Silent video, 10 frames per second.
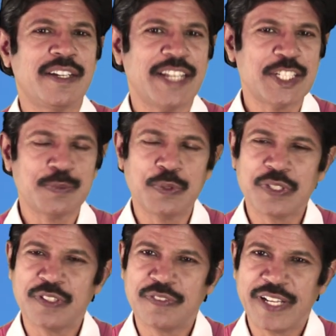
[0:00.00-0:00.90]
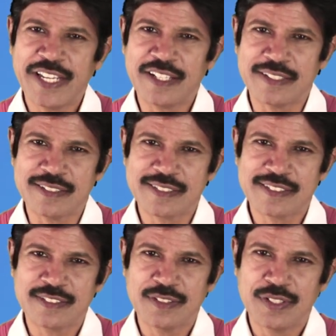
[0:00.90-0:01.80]
transport of
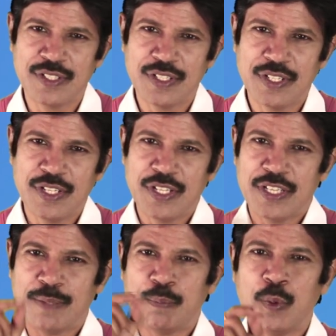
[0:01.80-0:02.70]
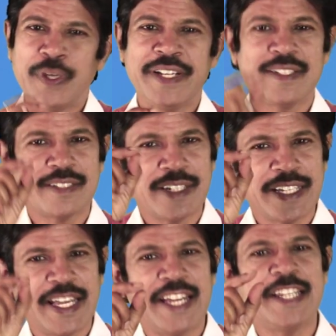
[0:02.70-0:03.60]
ions. The porins are
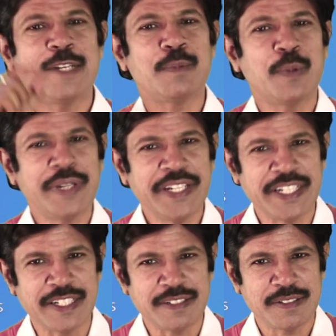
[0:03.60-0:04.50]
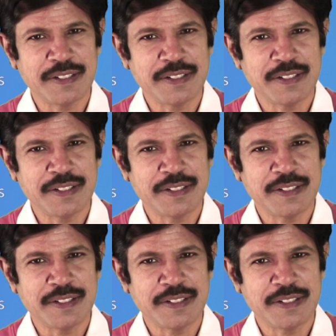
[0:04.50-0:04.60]
carrier protein